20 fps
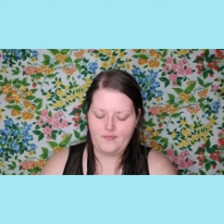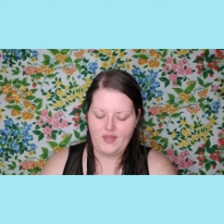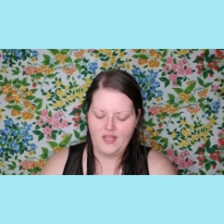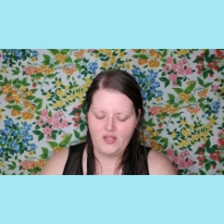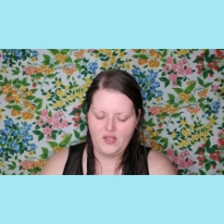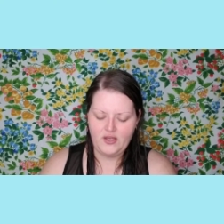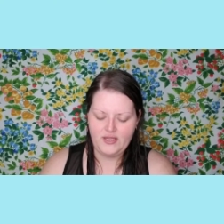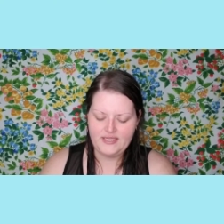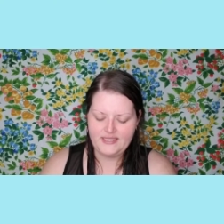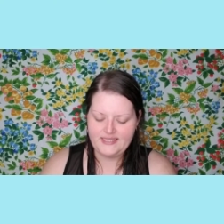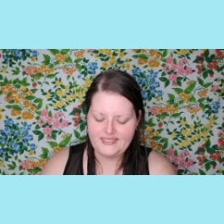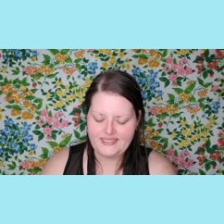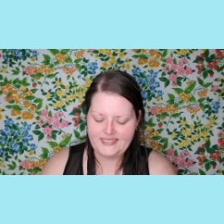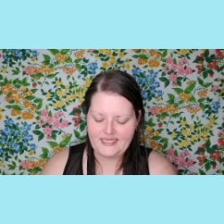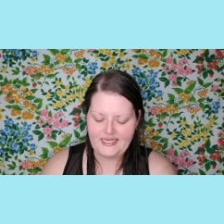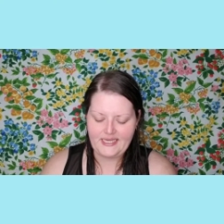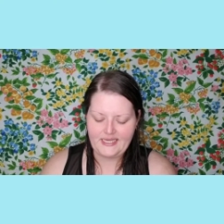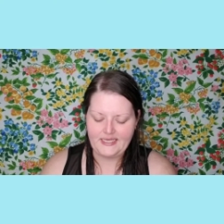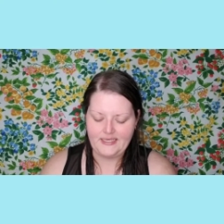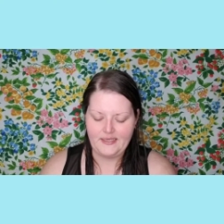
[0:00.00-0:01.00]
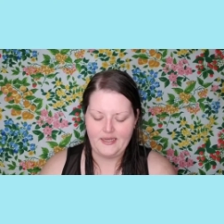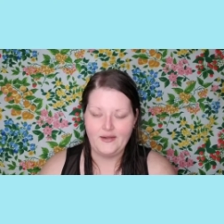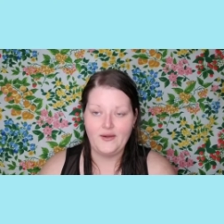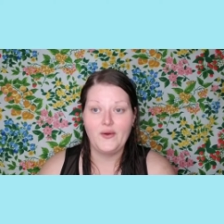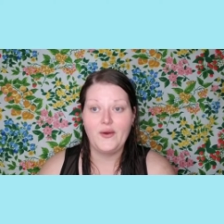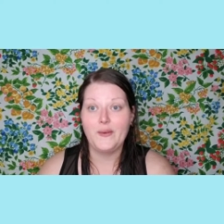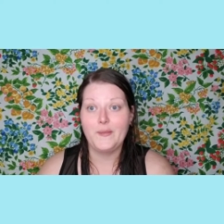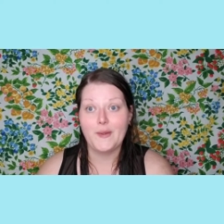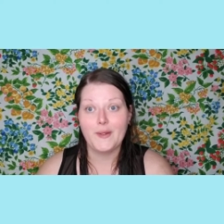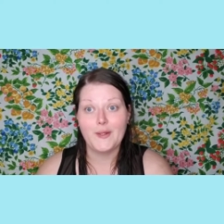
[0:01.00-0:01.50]
couldn't see. I
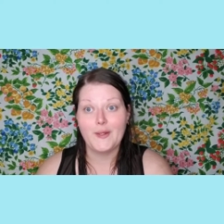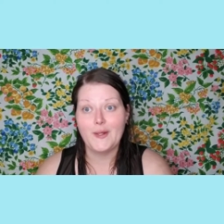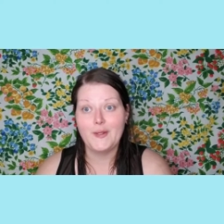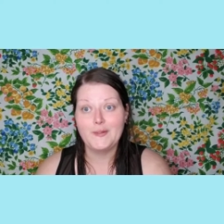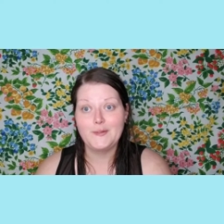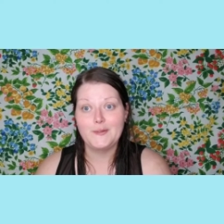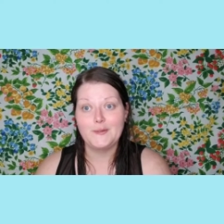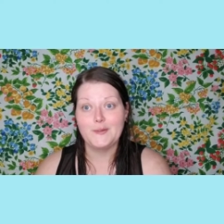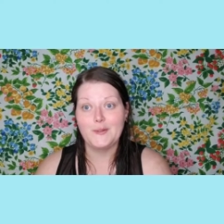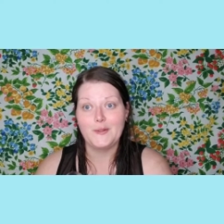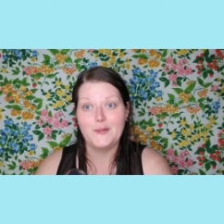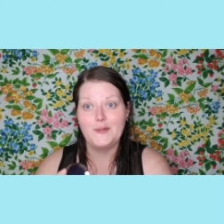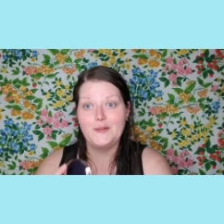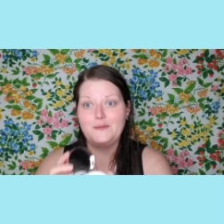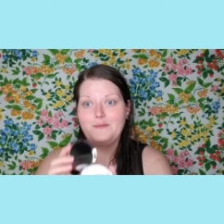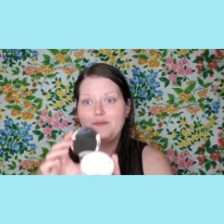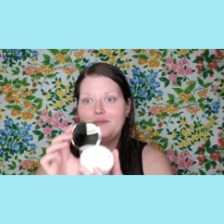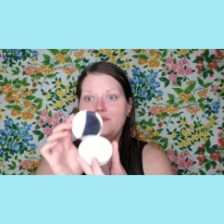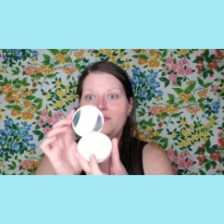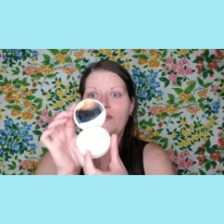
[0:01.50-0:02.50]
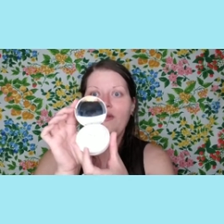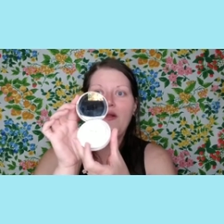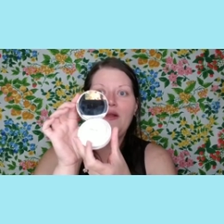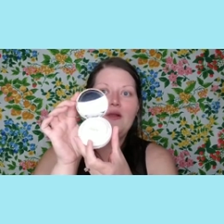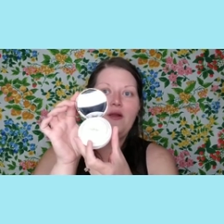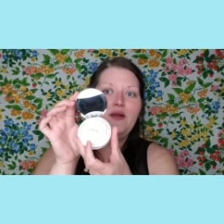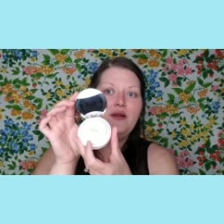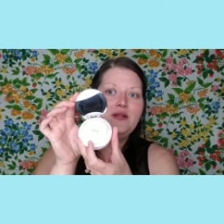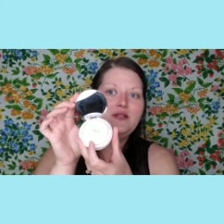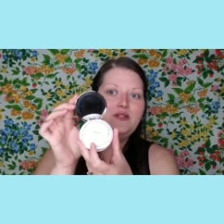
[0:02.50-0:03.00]
don't have my glasses on.
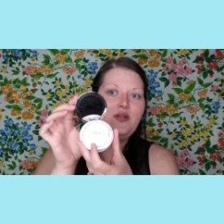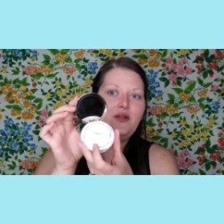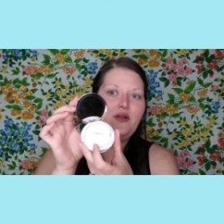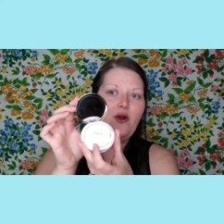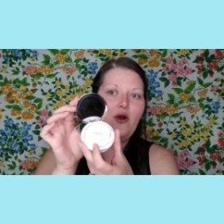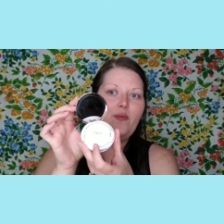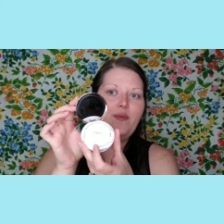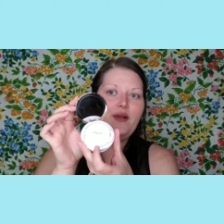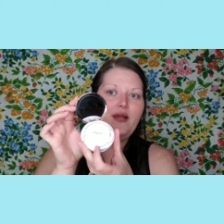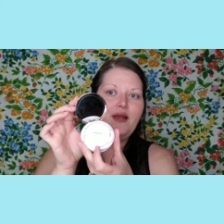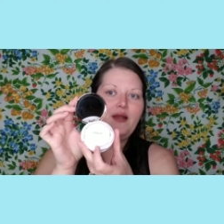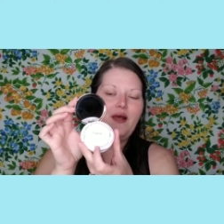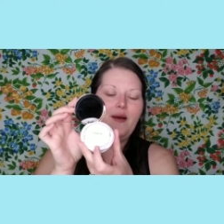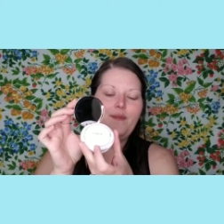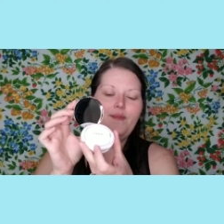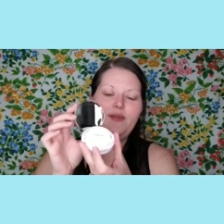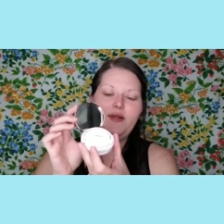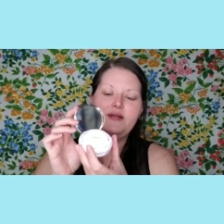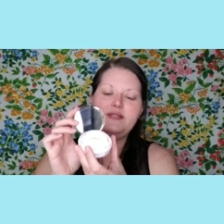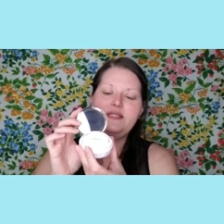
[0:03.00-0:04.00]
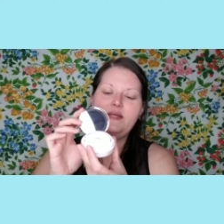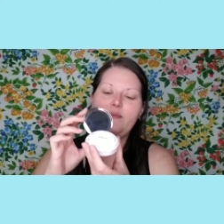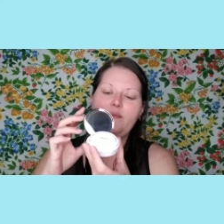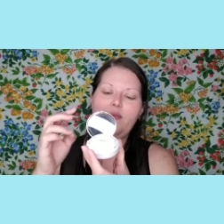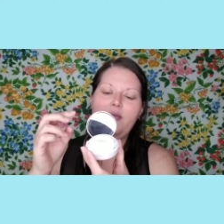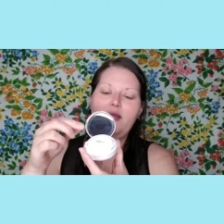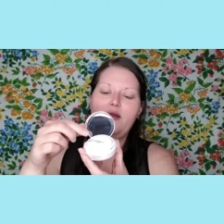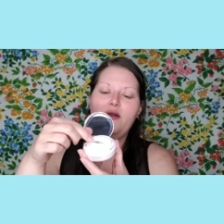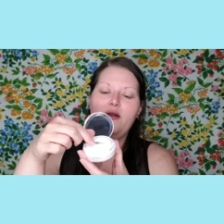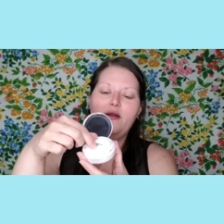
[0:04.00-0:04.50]
So you open it up, there's a
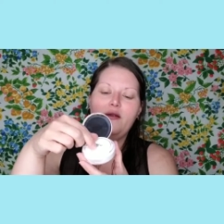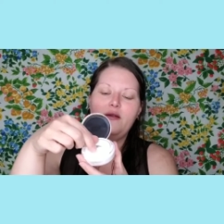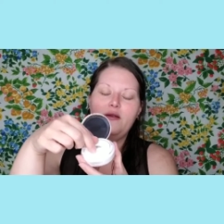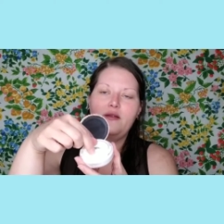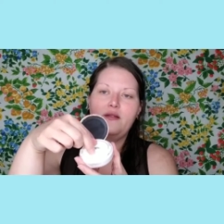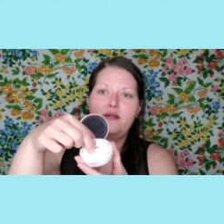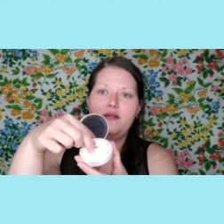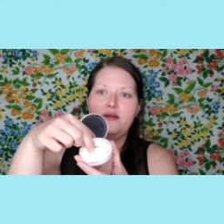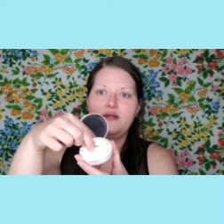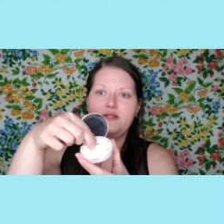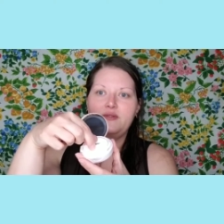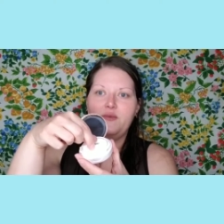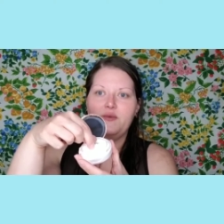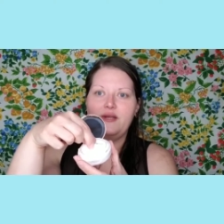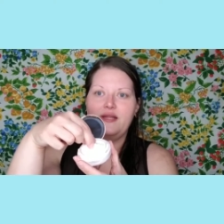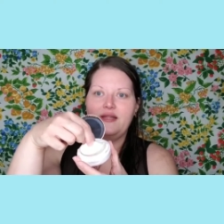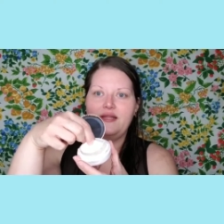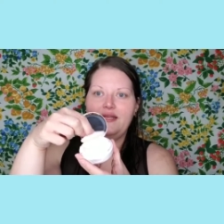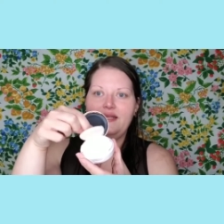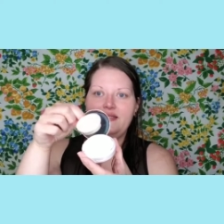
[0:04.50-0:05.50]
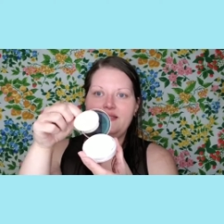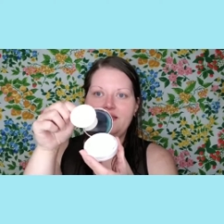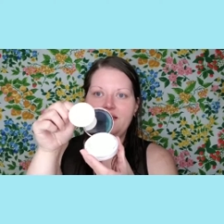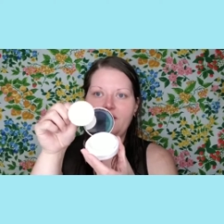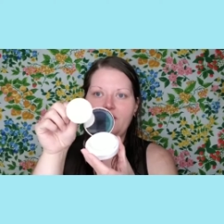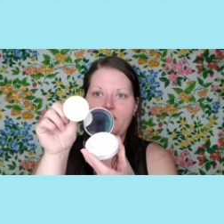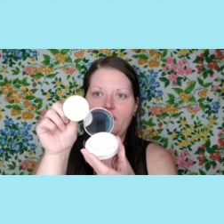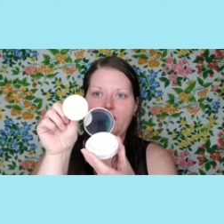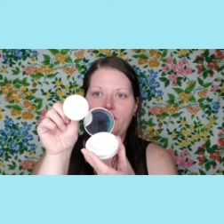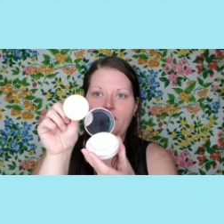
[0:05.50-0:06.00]
mirror, there's one of these
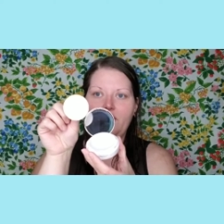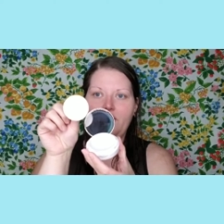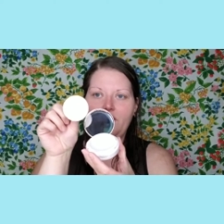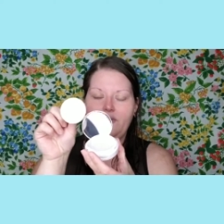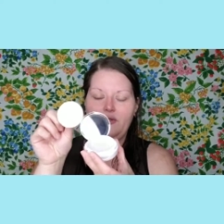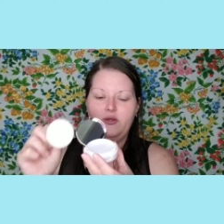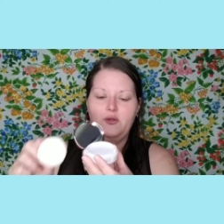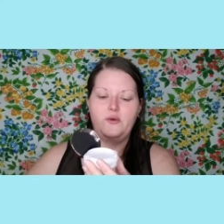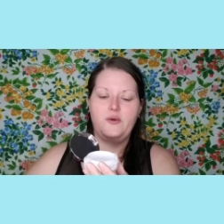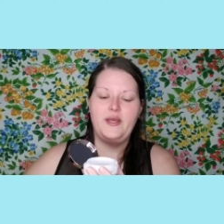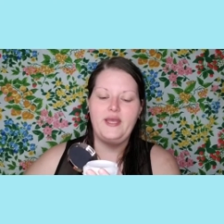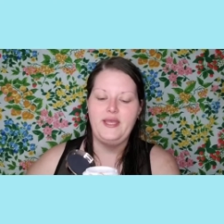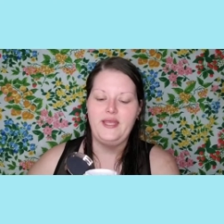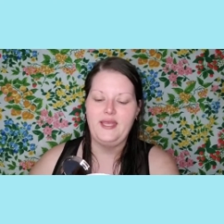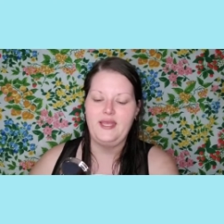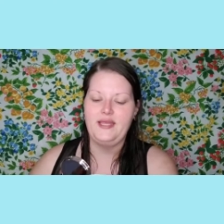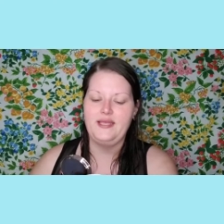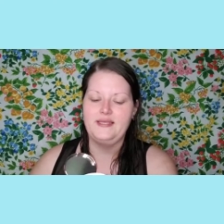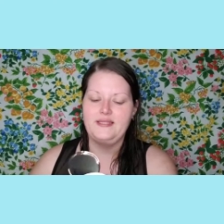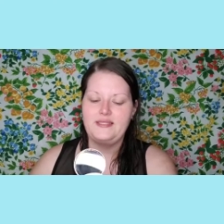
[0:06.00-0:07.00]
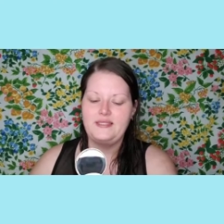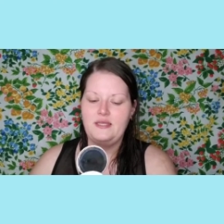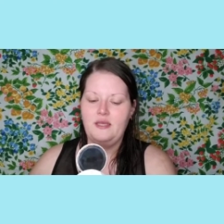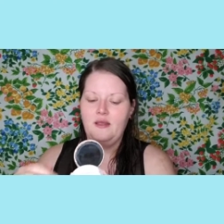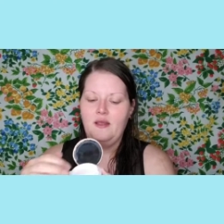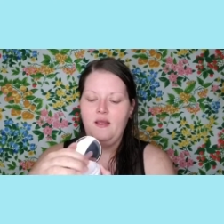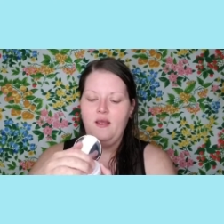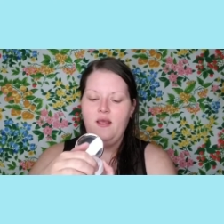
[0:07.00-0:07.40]
little doohickeys.